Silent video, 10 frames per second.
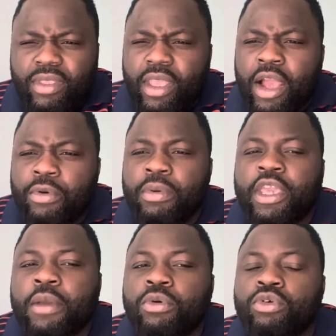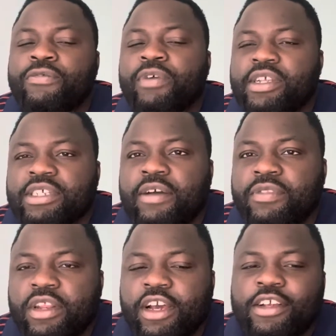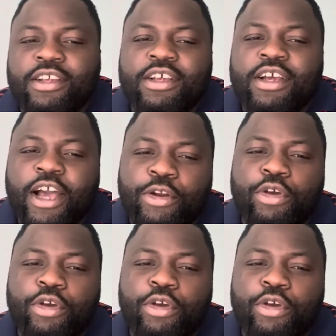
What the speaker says: and we became good friends after that. I know